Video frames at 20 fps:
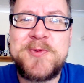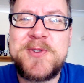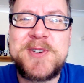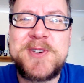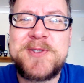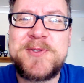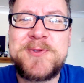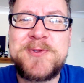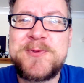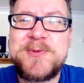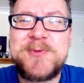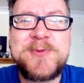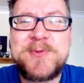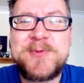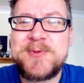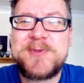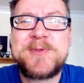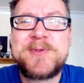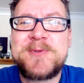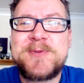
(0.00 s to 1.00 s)
movie.
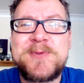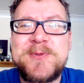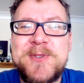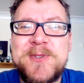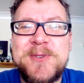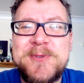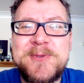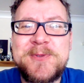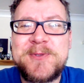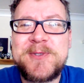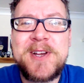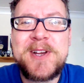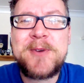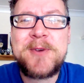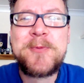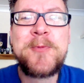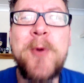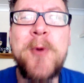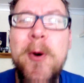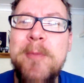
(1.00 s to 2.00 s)

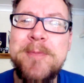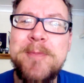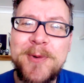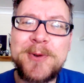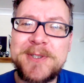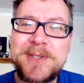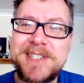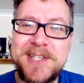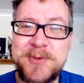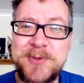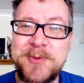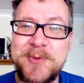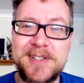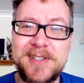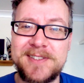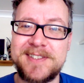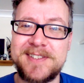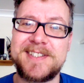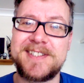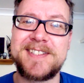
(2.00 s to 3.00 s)
What more do you
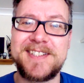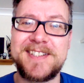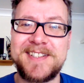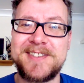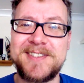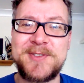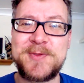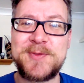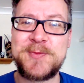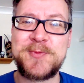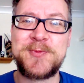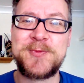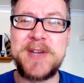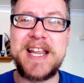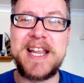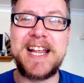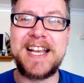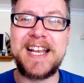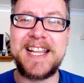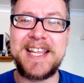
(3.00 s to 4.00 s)
want,
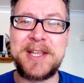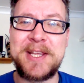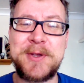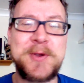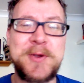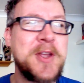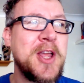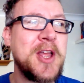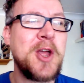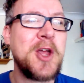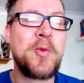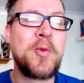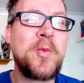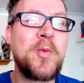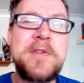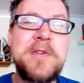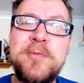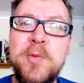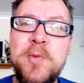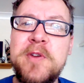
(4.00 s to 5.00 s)
really?
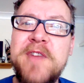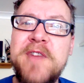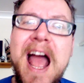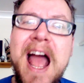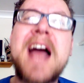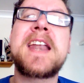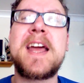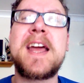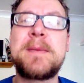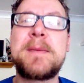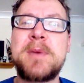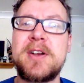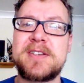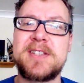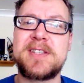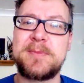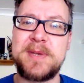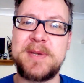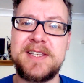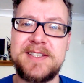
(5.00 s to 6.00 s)
We've had our
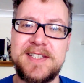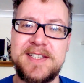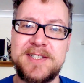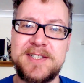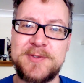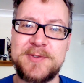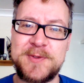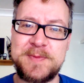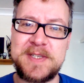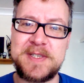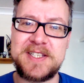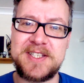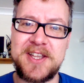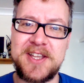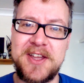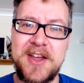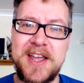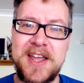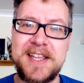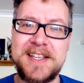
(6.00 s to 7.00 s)
masterpieces from this guy,
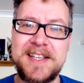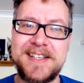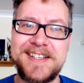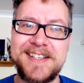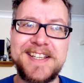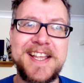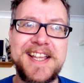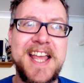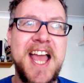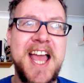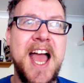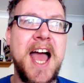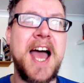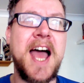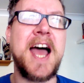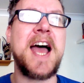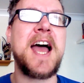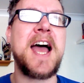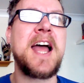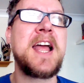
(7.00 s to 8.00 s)

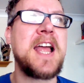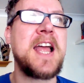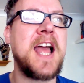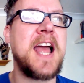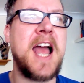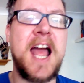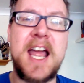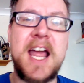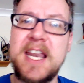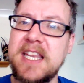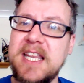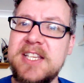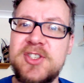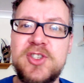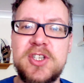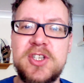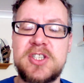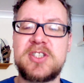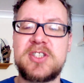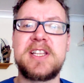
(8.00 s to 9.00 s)
and he's
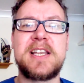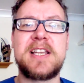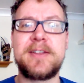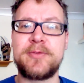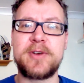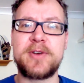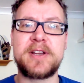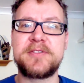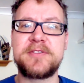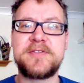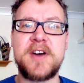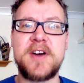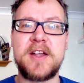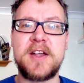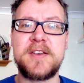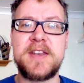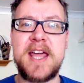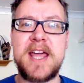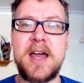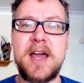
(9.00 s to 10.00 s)
just delivering fun
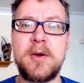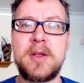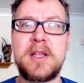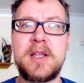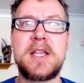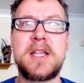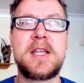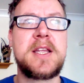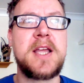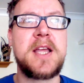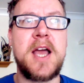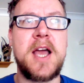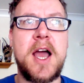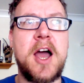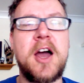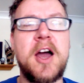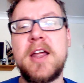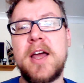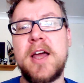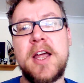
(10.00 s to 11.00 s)
now.
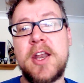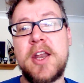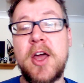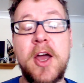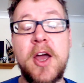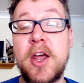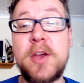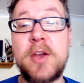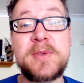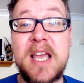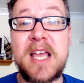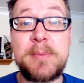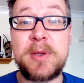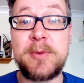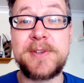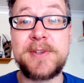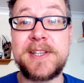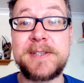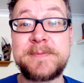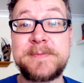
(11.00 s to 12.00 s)
And I was happy with
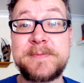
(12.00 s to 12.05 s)
it.